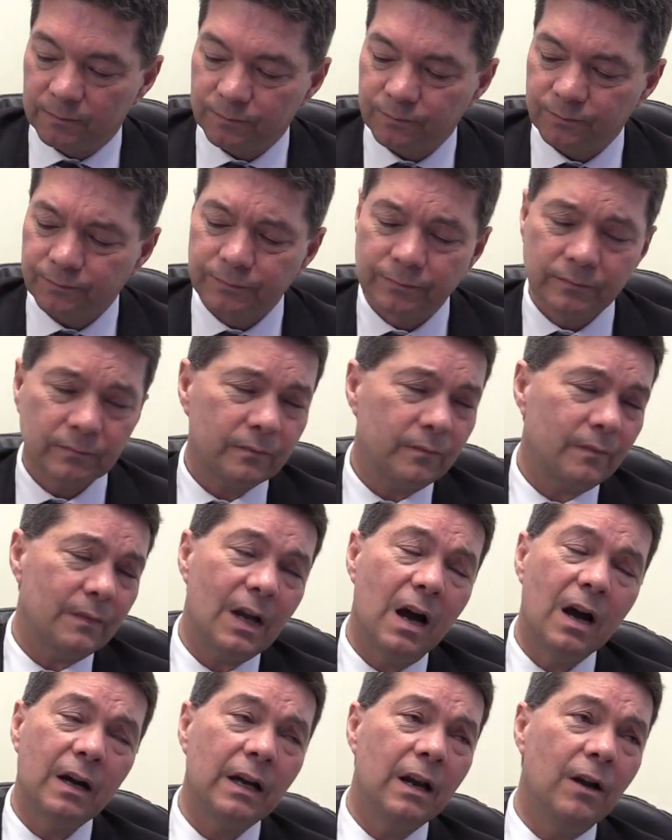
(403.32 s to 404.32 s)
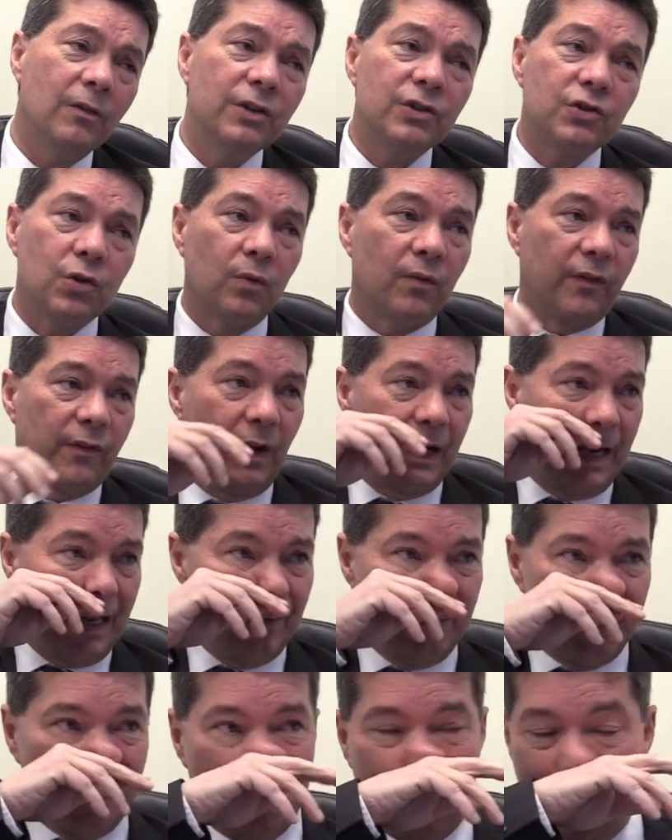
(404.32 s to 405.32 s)
I can only talk
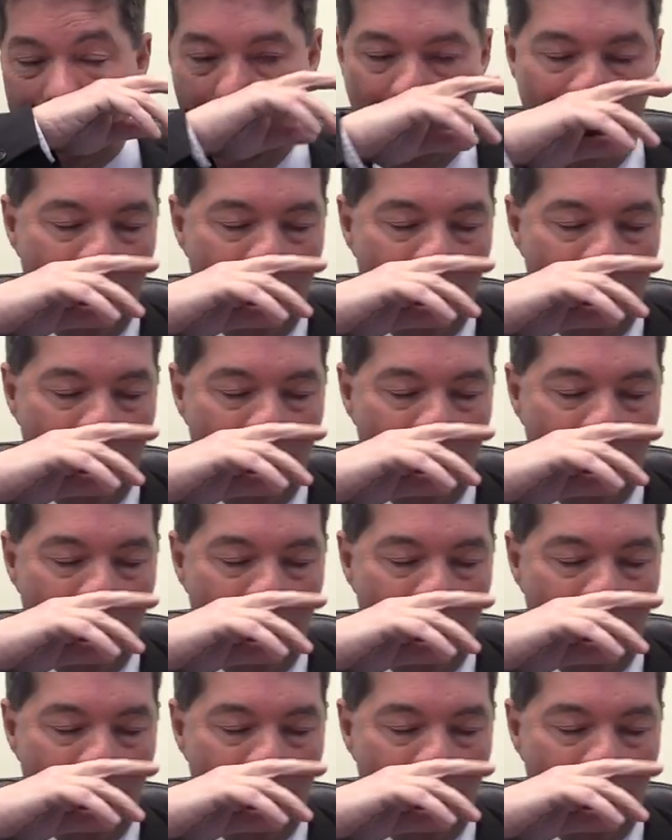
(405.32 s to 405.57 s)
financially,